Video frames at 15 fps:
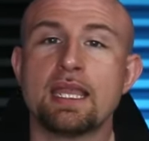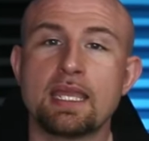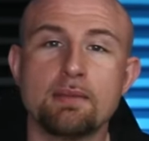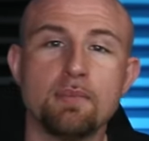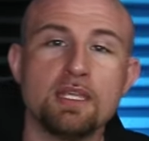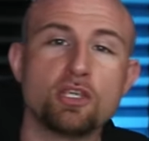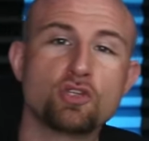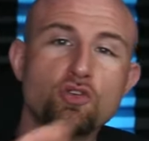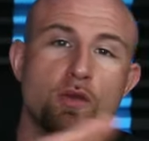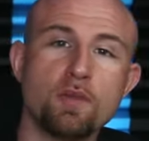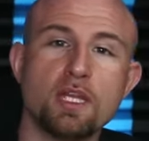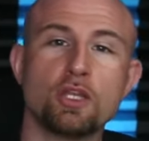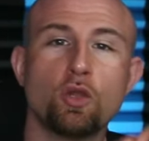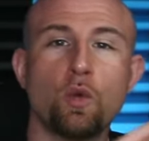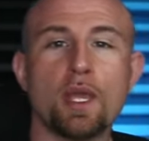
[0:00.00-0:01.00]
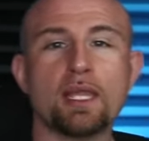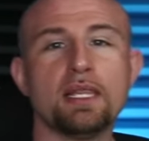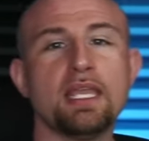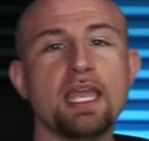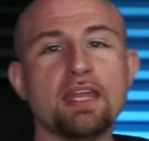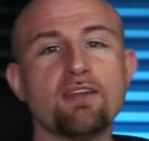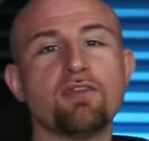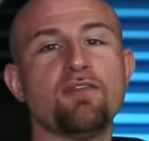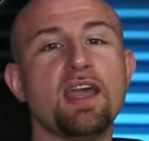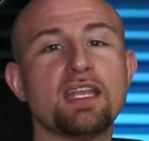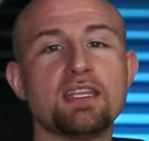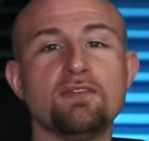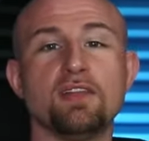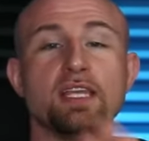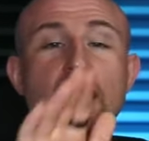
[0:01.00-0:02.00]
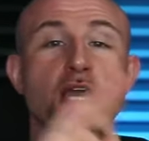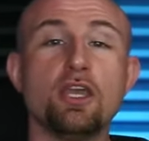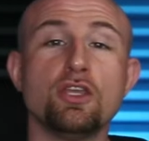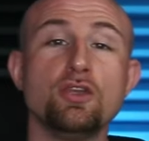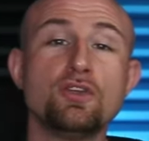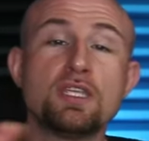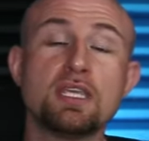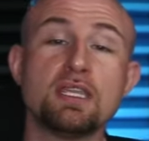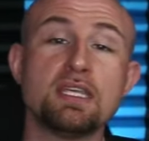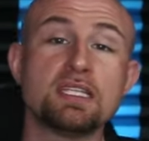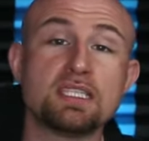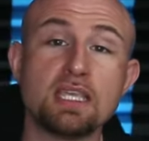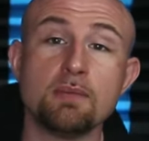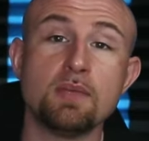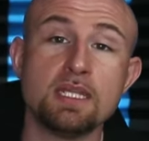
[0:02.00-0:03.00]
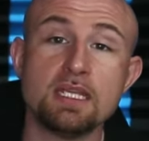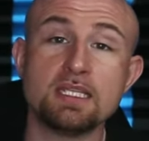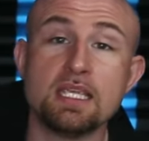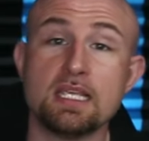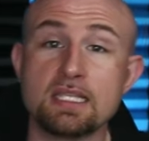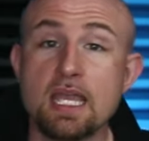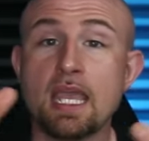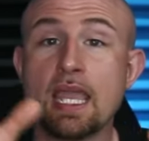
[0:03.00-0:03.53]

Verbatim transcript: can be distributed quickly and effectively using these CBDCs.